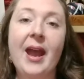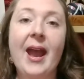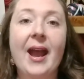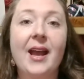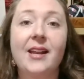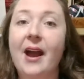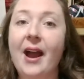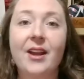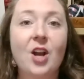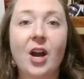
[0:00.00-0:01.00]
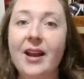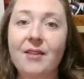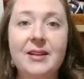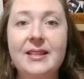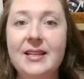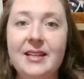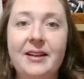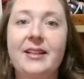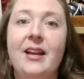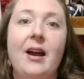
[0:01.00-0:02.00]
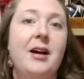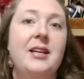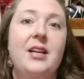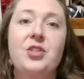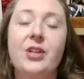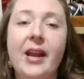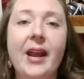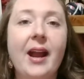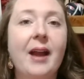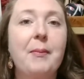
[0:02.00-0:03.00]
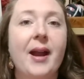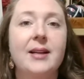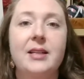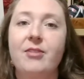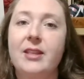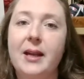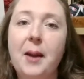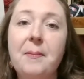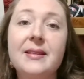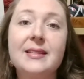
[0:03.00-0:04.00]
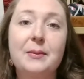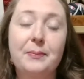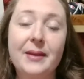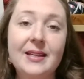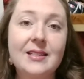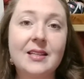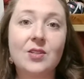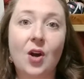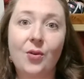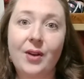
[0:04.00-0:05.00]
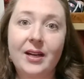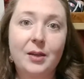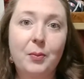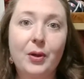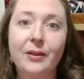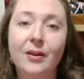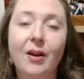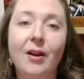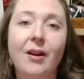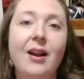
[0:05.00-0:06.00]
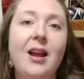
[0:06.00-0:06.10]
And I got everything done. Yesterday I packed everything up. It's in bins. It's all ready to put in the car.